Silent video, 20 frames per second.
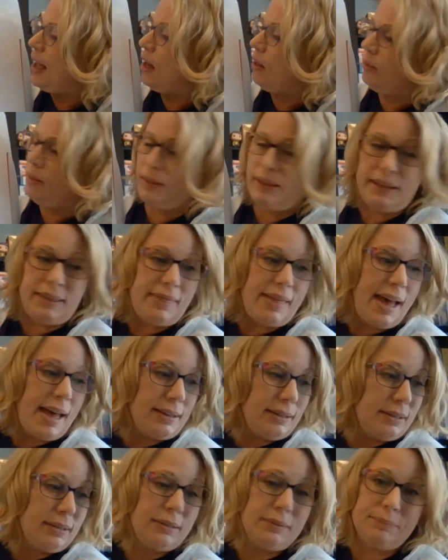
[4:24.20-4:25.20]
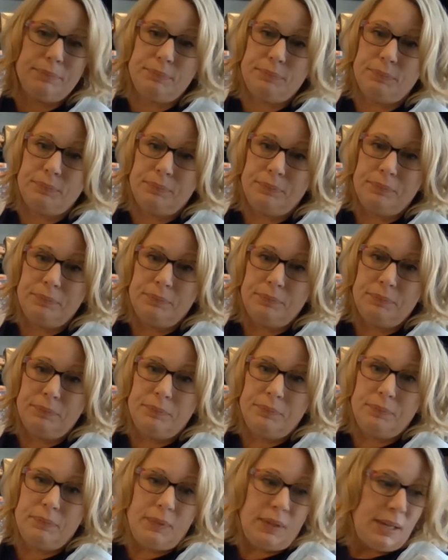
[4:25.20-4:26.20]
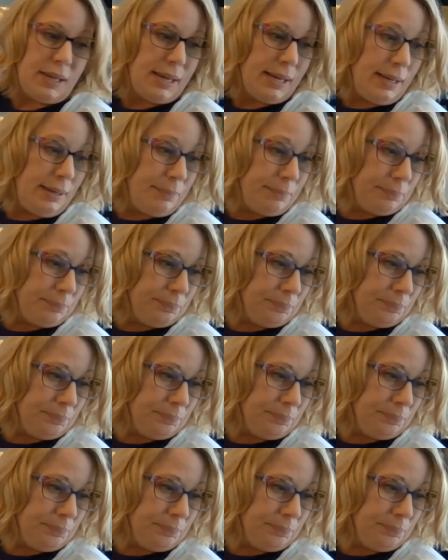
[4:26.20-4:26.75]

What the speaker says: up like that. Okay?